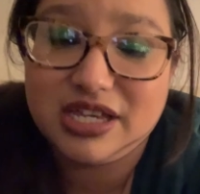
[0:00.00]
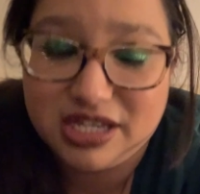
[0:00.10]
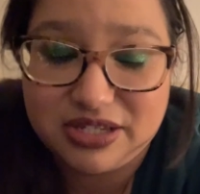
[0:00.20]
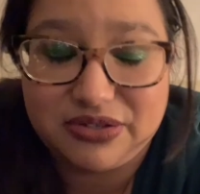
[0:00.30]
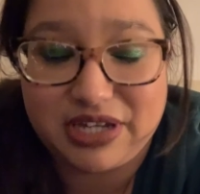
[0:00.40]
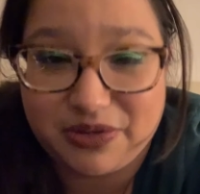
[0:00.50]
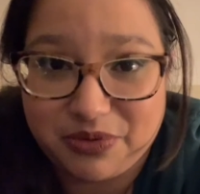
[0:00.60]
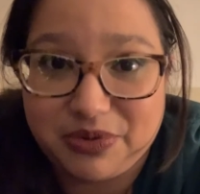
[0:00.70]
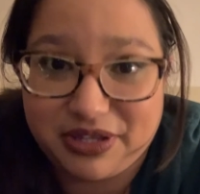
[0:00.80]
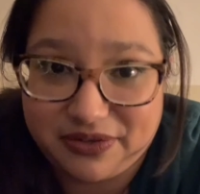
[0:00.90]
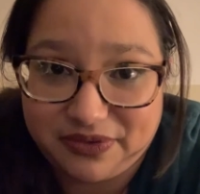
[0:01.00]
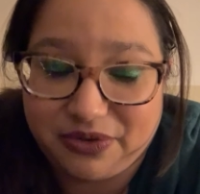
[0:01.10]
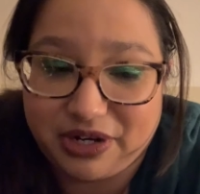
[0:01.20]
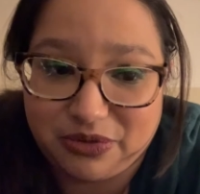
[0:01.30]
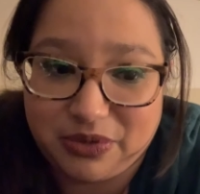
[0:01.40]
So yeah, we were there for
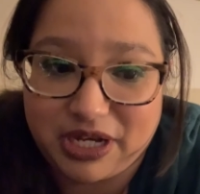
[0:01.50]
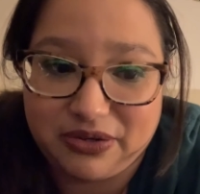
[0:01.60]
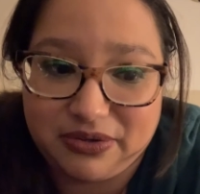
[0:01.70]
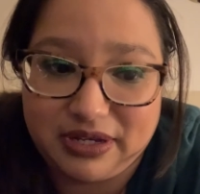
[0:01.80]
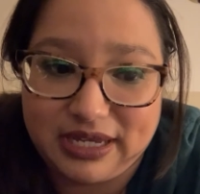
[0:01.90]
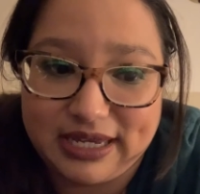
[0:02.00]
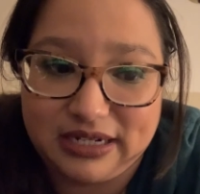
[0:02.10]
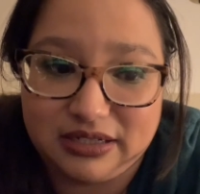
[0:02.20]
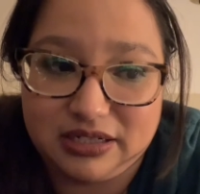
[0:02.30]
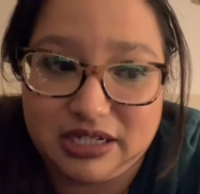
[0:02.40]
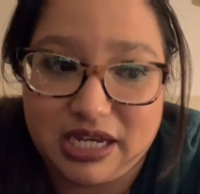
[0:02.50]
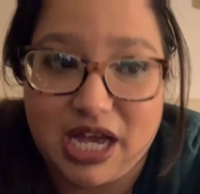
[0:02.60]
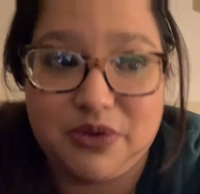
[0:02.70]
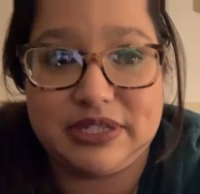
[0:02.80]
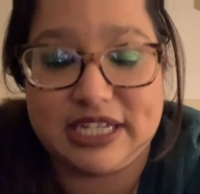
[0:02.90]
quite a while. And
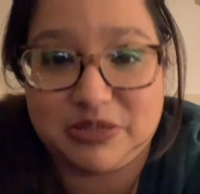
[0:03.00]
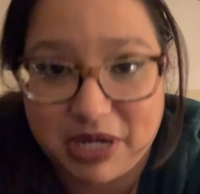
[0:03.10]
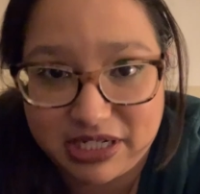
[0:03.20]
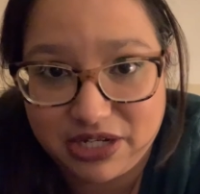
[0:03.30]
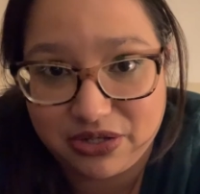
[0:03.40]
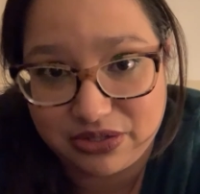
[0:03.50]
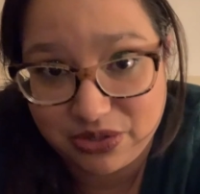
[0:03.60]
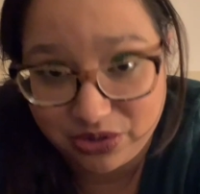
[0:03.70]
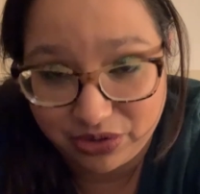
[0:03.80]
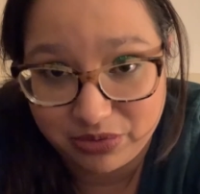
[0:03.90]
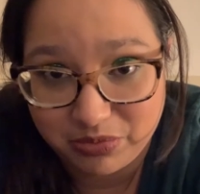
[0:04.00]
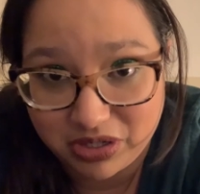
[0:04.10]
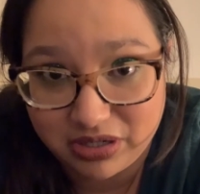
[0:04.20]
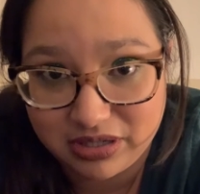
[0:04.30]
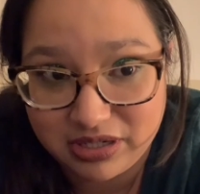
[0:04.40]
I was expecting to go to the
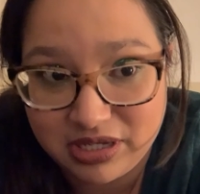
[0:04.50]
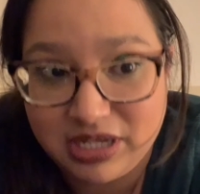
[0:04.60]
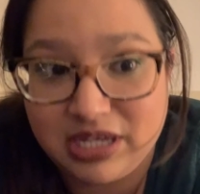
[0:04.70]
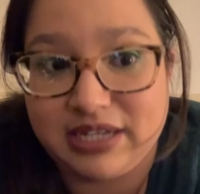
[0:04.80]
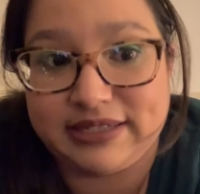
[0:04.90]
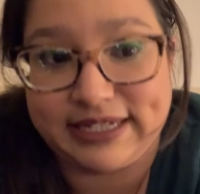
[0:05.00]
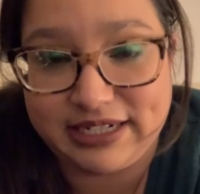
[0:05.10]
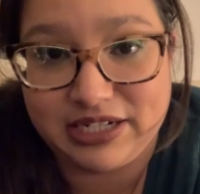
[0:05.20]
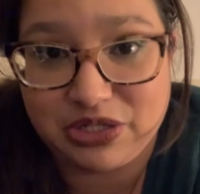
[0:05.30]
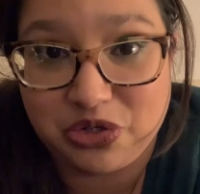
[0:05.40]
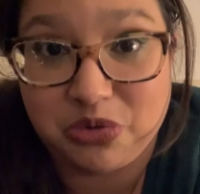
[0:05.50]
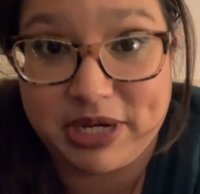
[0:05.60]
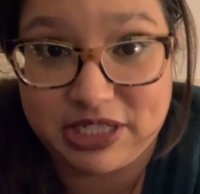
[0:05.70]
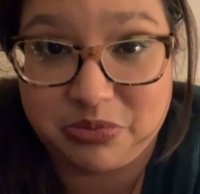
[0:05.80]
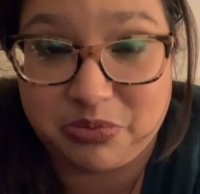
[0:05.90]
mall because I needed to go buy some